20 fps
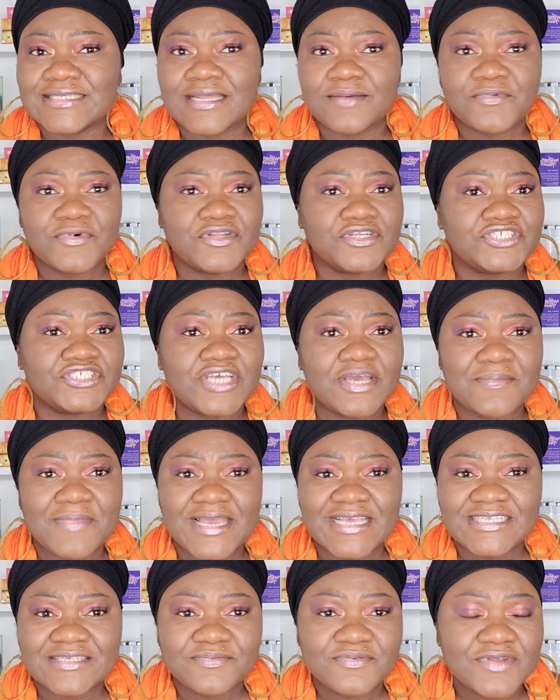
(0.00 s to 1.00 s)
I'm going to share my
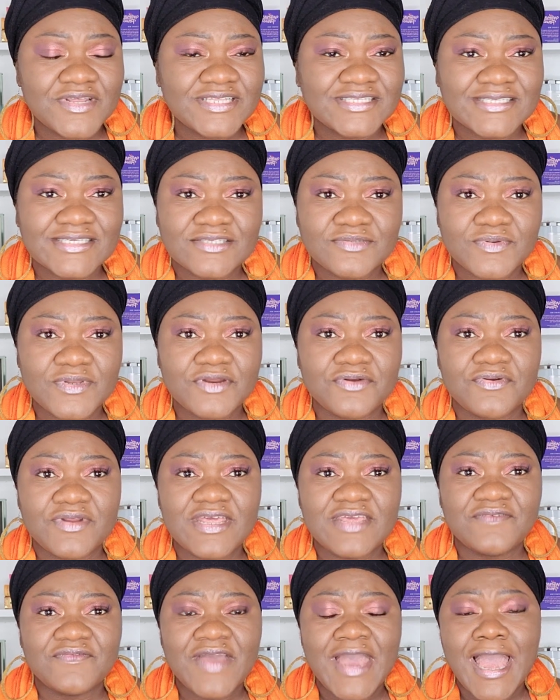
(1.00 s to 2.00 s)
experiences with
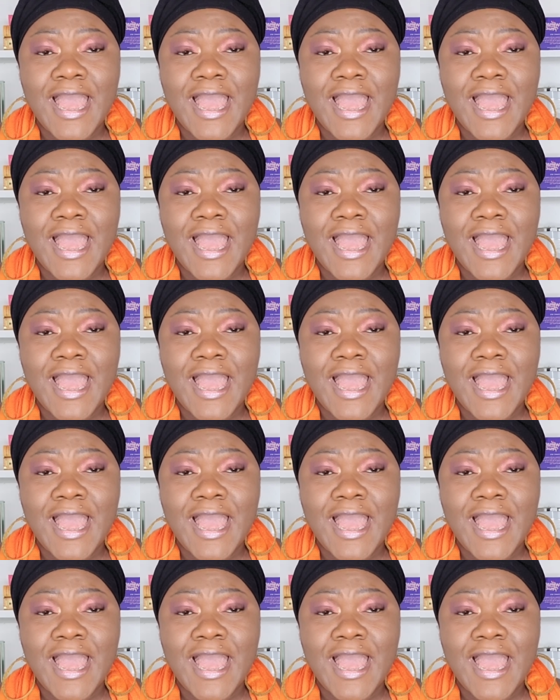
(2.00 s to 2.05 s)
grief.